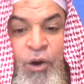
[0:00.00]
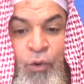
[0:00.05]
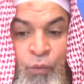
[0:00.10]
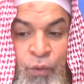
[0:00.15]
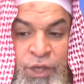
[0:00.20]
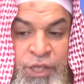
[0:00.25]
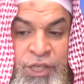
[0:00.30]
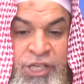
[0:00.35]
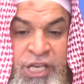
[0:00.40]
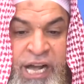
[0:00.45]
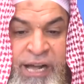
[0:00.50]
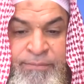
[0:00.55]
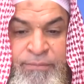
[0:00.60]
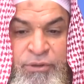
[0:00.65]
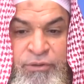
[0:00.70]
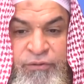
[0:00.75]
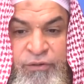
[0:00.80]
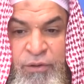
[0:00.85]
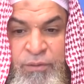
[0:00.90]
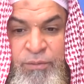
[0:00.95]
which
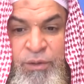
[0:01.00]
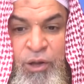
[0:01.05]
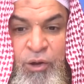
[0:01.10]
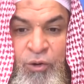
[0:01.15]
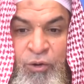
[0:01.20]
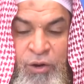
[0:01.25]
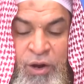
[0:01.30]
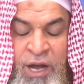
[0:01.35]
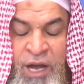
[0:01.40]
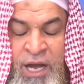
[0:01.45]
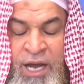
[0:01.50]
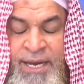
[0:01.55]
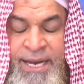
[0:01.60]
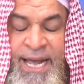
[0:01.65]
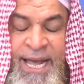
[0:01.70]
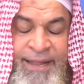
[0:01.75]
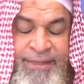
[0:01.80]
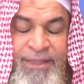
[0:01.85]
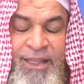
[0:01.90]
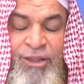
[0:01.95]
comes from the Quran
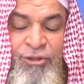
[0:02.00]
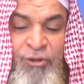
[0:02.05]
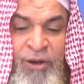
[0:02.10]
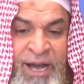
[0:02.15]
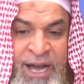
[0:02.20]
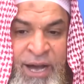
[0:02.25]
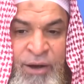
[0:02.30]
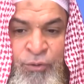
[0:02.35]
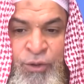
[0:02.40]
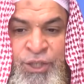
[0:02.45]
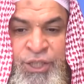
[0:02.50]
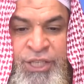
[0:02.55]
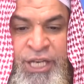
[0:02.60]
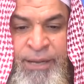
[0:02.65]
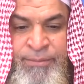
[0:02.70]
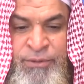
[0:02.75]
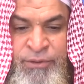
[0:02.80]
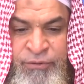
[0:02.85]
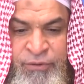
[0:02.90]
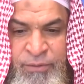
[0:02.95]
and the dua which
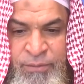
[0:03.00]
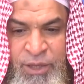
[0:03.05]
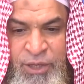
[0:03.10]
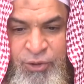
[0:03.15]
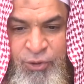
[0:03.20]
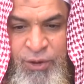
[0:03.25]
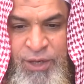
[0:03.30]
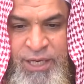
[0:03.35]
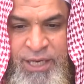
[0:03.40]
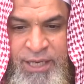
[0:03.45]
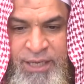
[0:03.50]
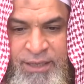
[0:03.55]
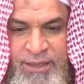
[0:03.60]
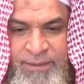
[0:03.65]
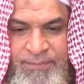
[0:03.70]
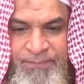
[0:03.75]
comes from the Sunnah.